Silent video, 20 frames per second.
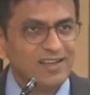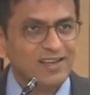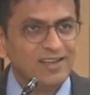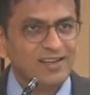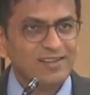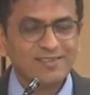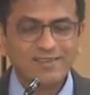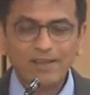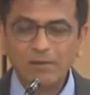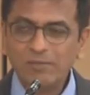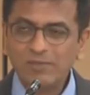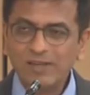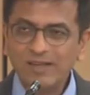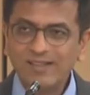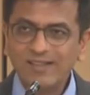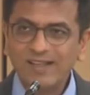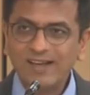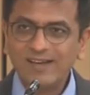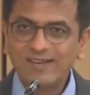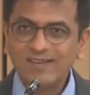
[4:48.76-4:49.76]
is
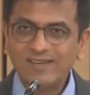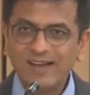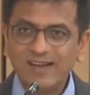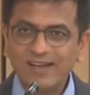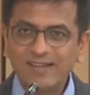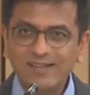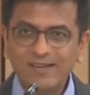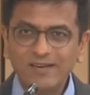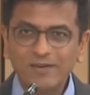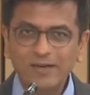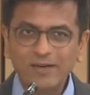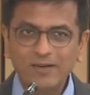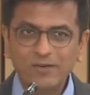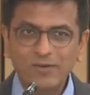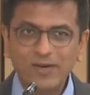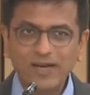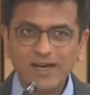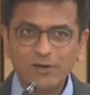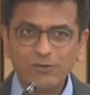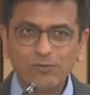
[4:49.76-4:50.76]
something that I think
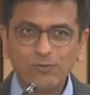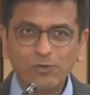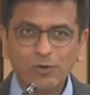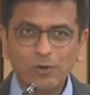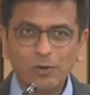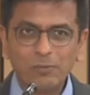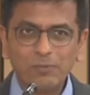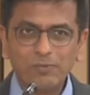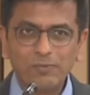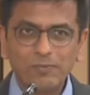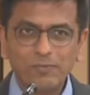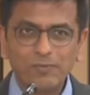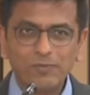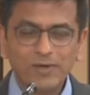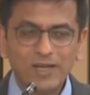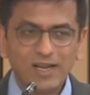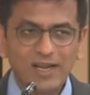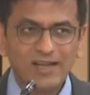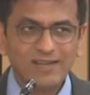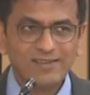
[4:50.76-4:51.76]
detracts from
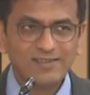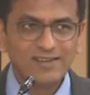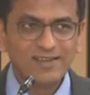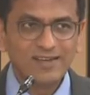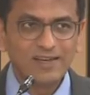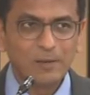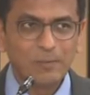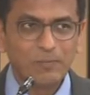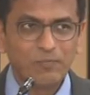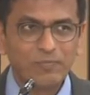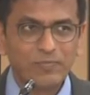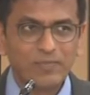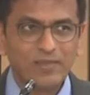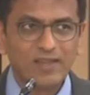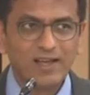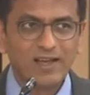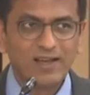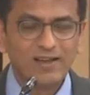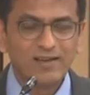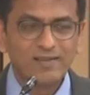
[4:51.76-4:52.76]
realizing
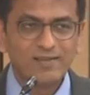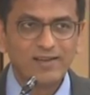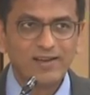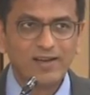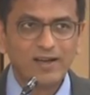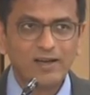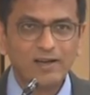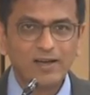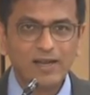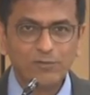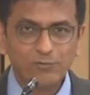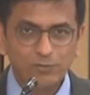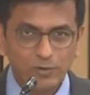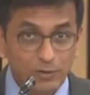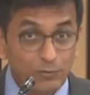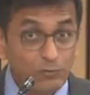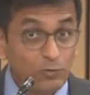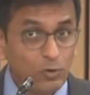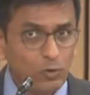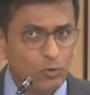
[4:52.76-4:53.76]
that in our
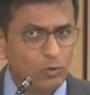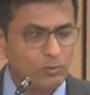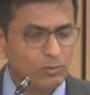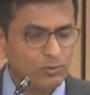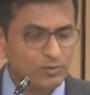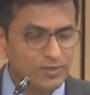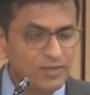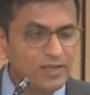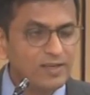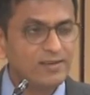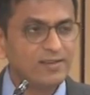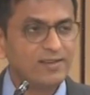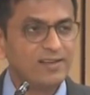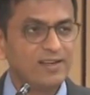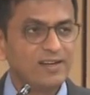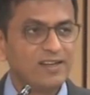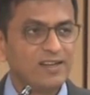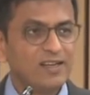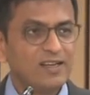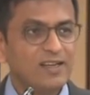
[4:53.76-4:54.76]
effort for
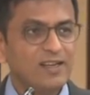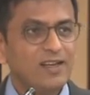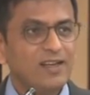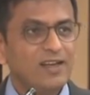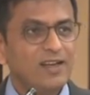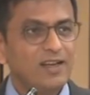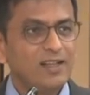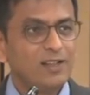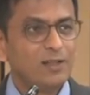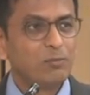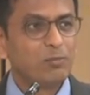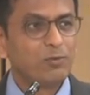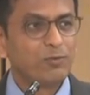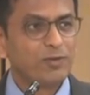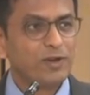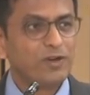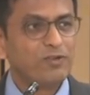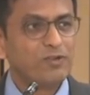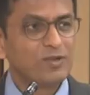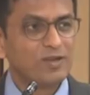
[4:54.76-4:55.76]
homogeneity in the
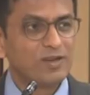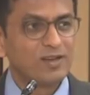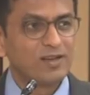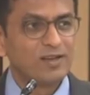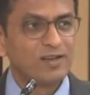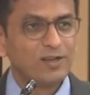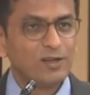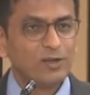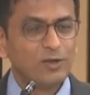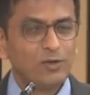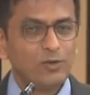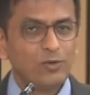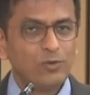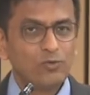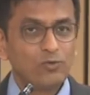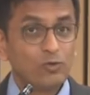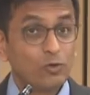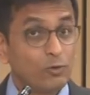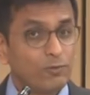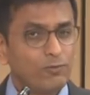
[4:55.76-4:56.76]
profession,
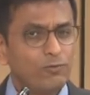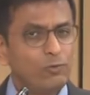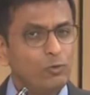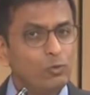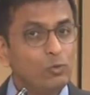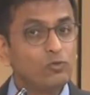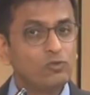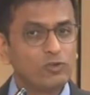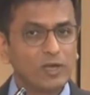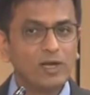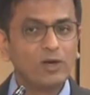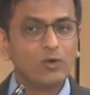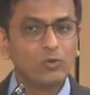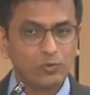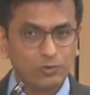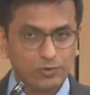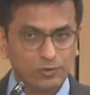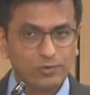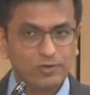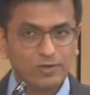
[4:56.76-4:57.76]
we sort of lose
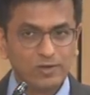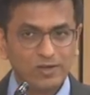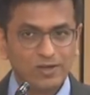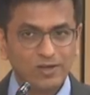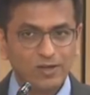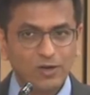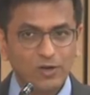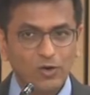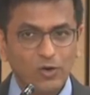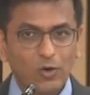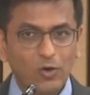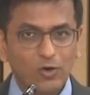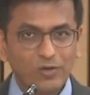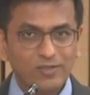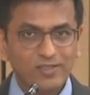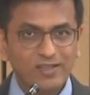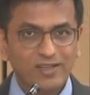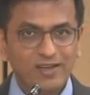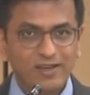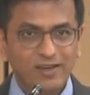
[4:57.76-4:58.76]
out
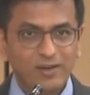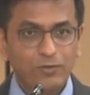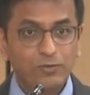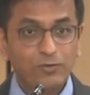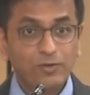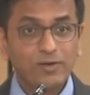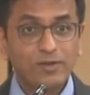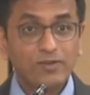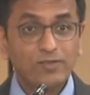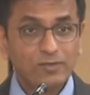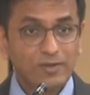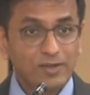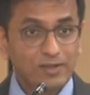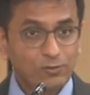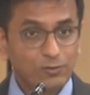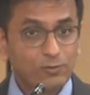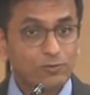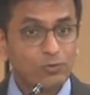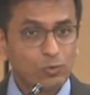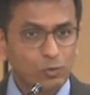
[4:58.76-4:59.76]
on the
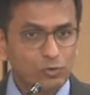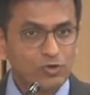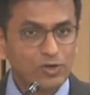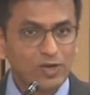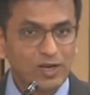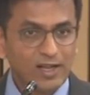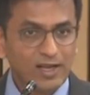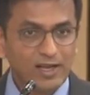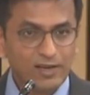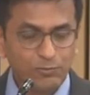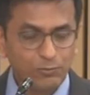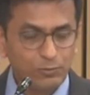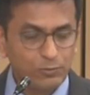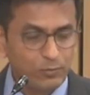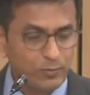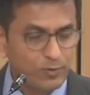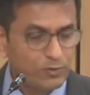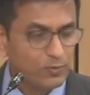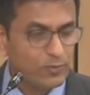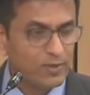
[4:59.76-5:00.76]
intricacies of social life
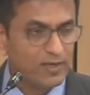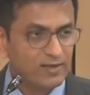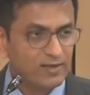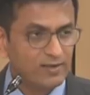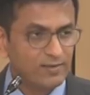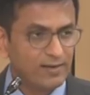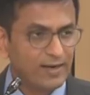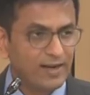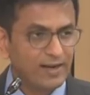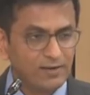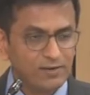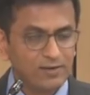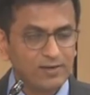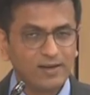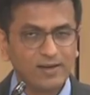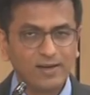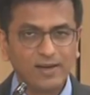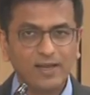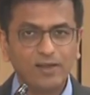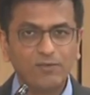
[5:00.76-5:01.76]
with which
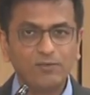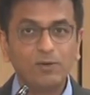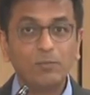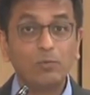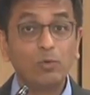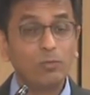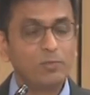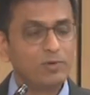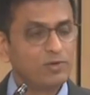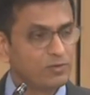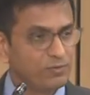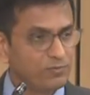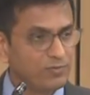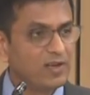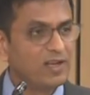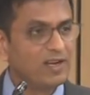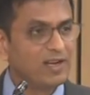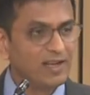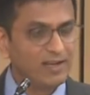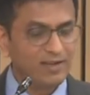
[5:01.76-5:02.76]
interacting every moment of
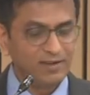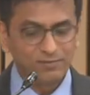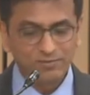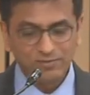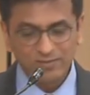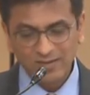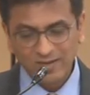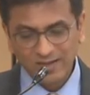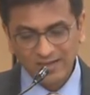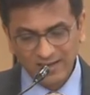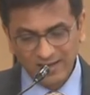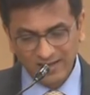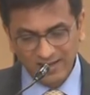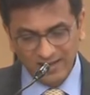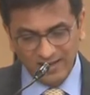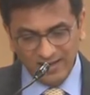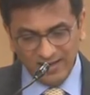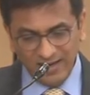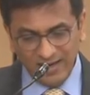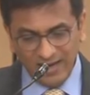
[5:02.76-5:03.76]
our lives
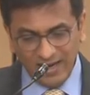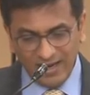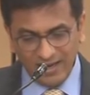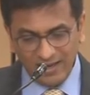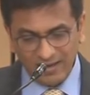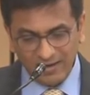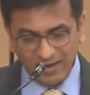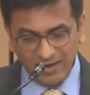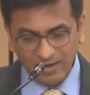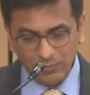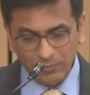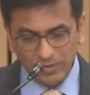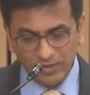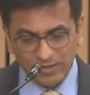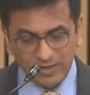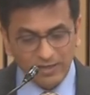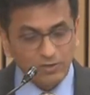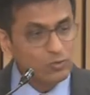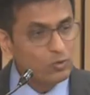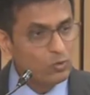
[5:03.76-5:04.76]
and, and we
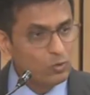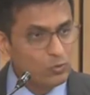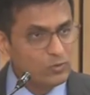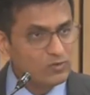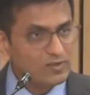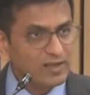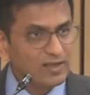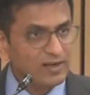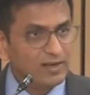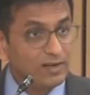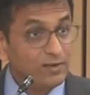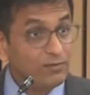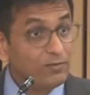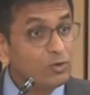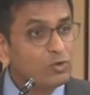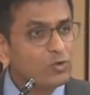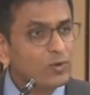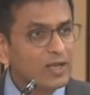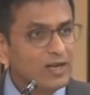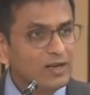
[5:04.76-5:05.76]
tend to lose our
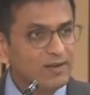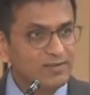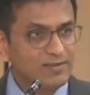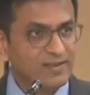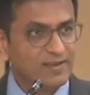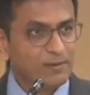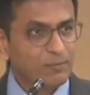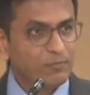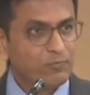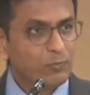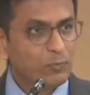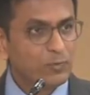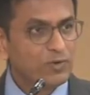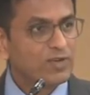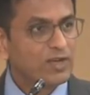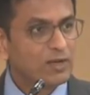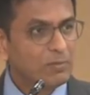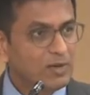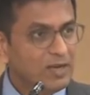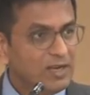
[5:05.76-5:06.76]
individuality,
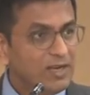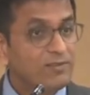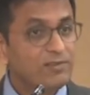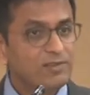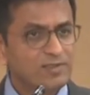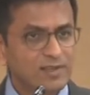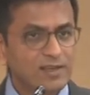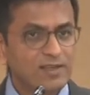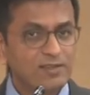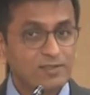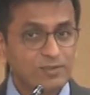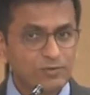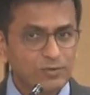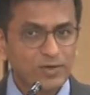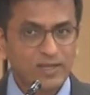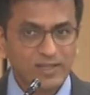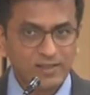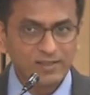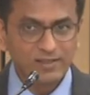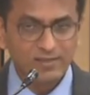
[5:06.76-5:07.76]
which I believe is our
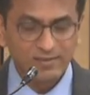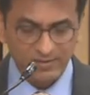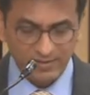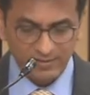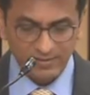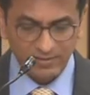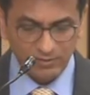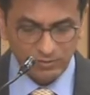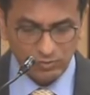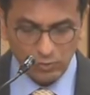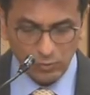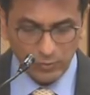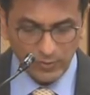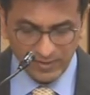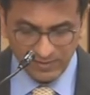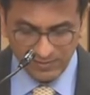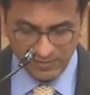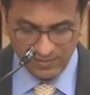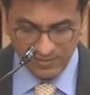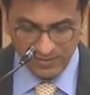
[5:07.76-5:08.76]
strength in this
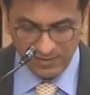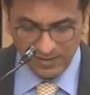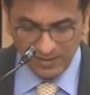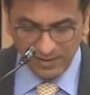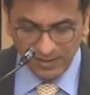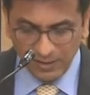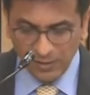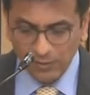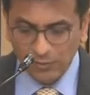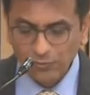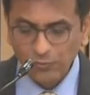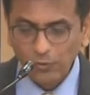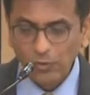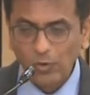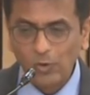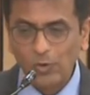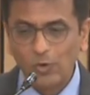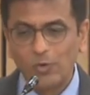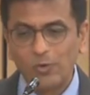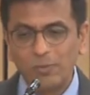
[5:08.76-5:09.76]
quest
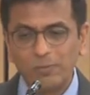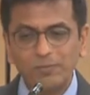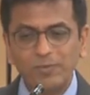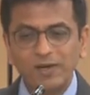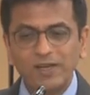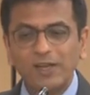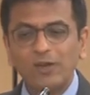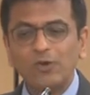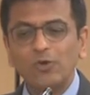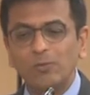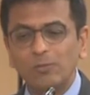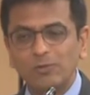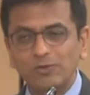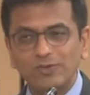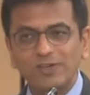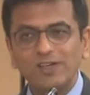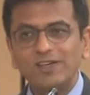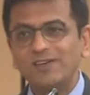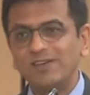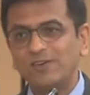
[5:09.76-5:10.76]
for bringing
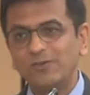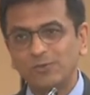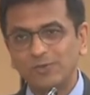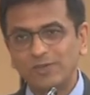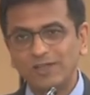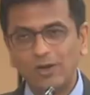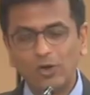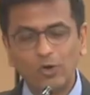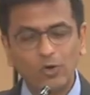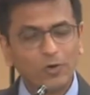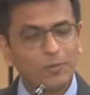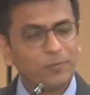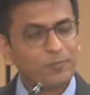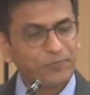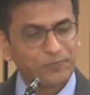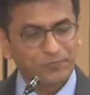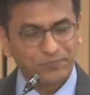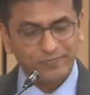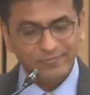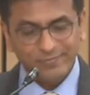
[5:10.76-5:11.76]
homogeneity to the law.
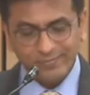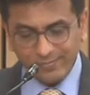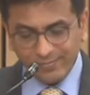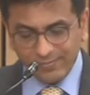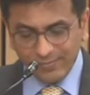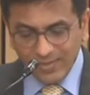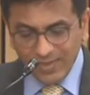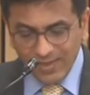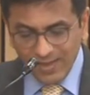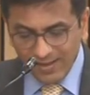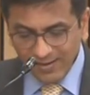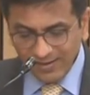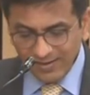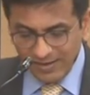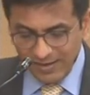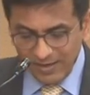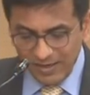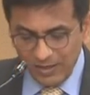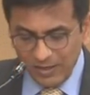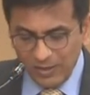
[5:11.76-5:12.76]

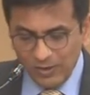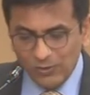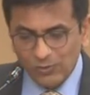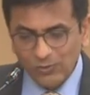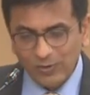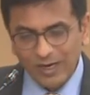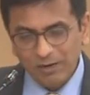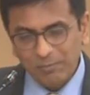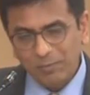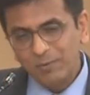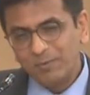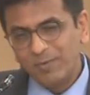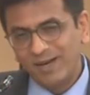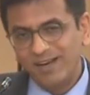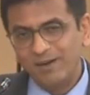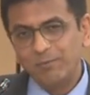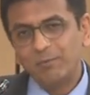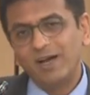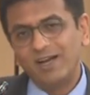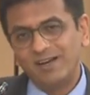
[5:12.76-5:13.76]
So let me
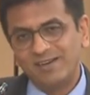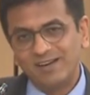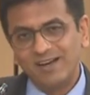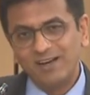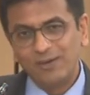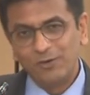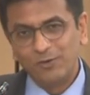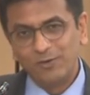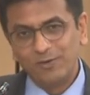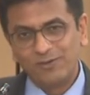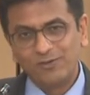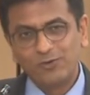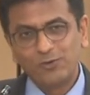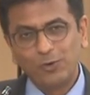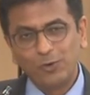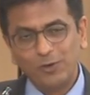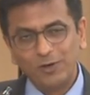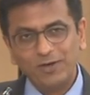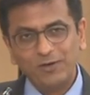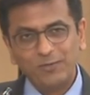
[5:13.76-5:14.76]
begin by telling you a
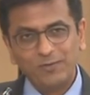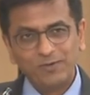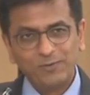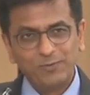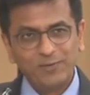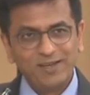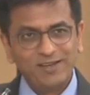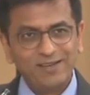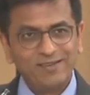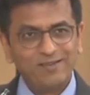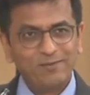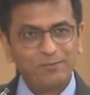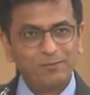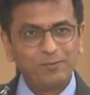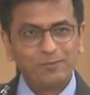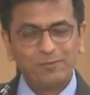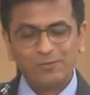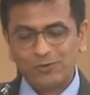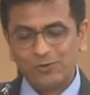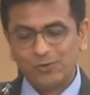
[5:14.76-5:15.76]
story as we
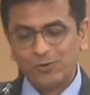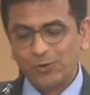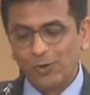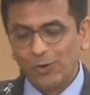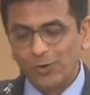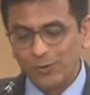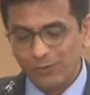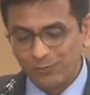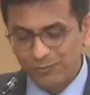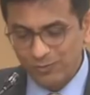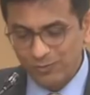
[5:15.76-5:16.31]
talk of